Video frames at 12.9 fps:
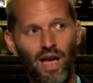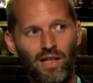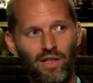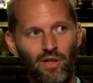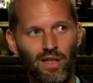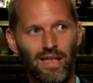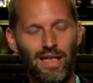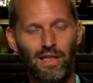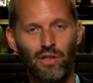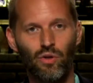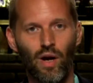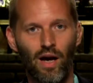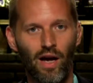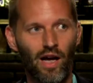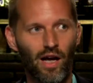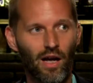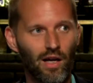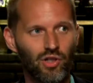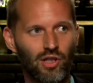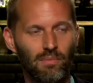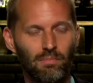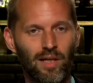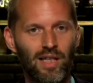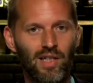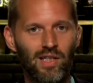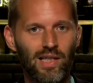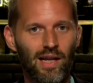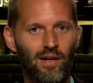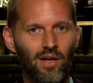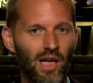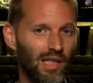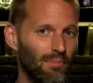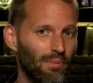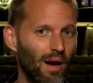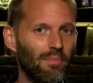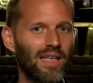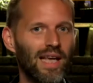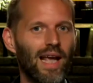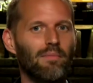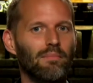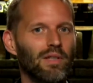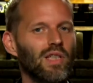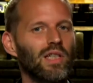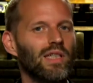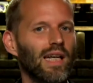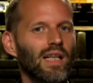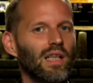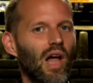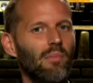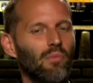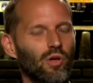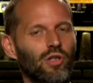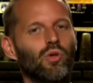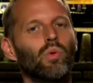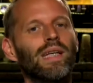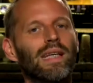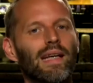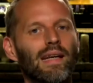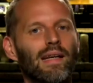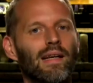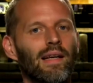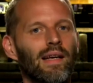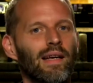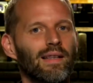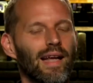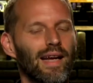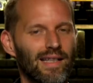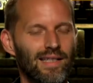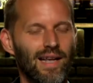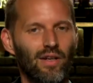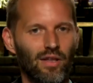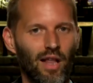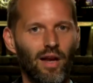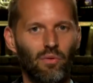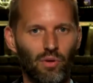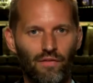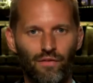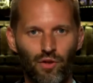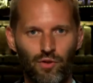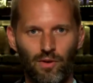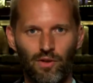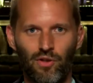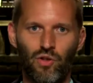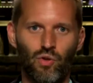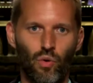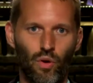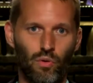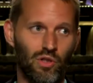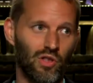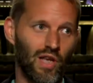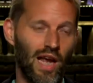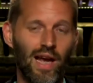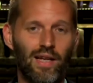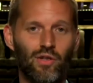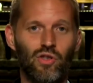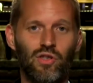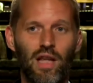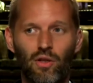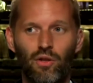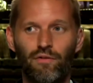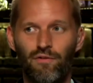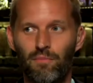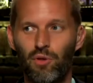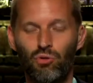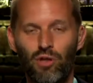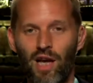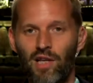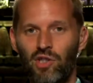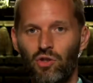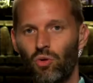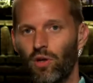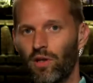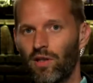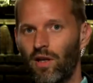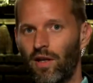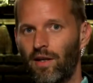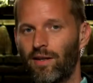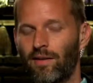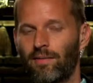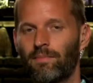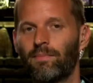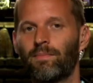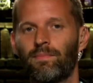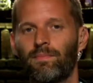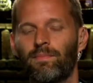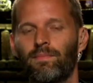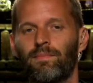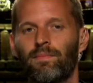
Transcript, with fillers: and turn it into a, a cheap media center, you probably can, but it's going to take a lot more tweaking than it sounded like when I first read this story, which is, hey, I can just download it from the Ouya store. Done. I don't